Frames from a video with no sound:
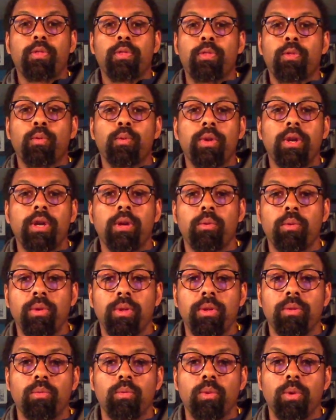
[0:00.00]
three
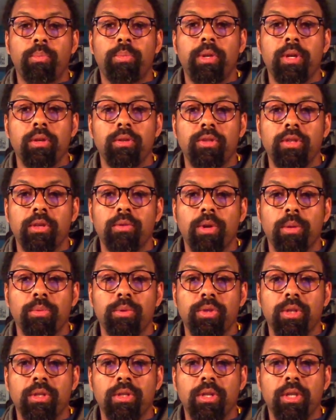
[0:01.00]
were POC
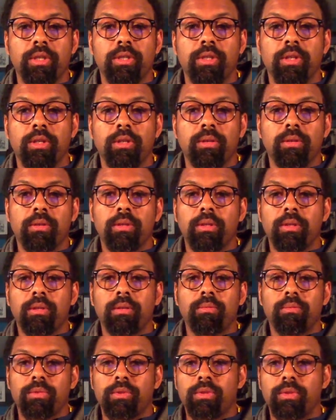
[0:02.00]
representation
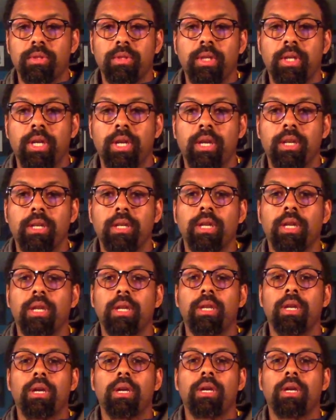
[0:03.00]
again, and